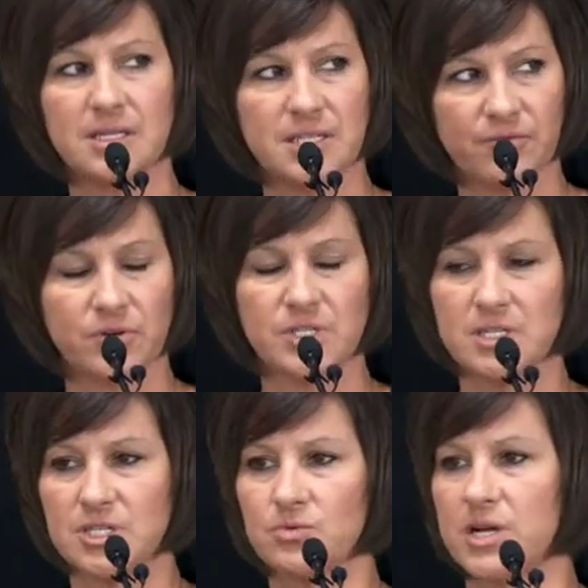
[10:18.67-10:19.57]
different
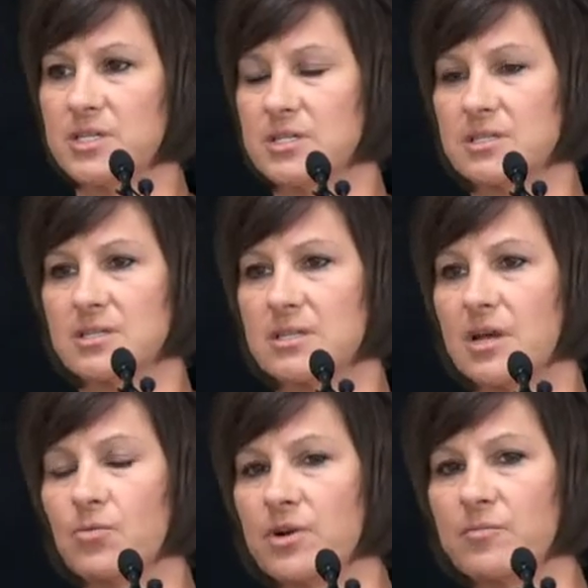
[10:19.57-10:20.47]
situations than they
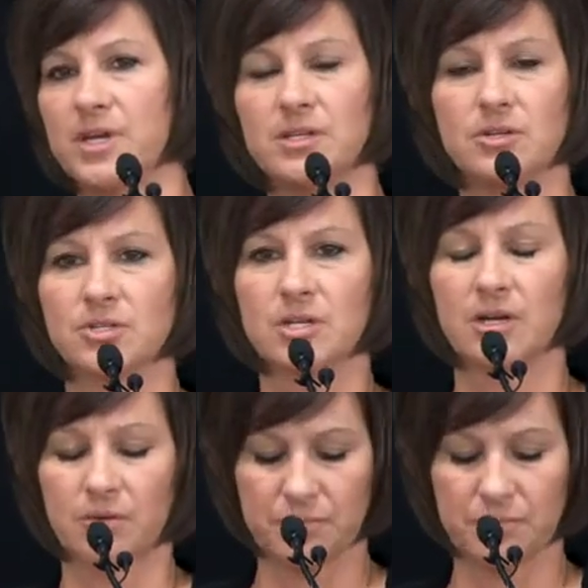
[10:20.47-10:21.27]
would have been years ago.